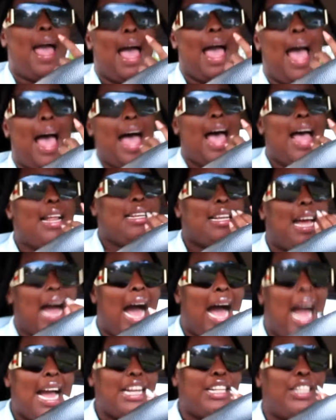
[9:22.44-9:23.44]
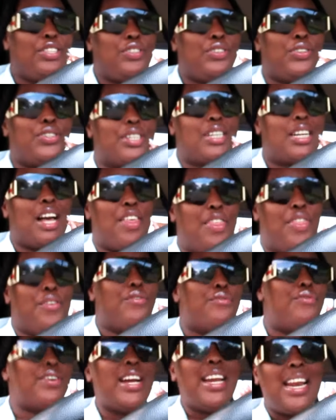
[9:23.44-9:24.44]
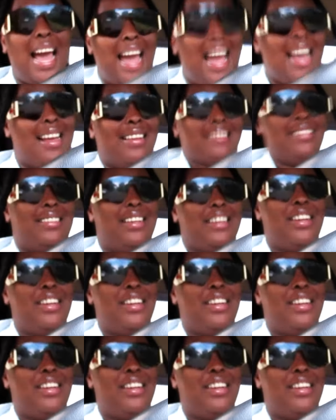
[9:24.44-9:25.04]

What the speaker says: And I took 3 days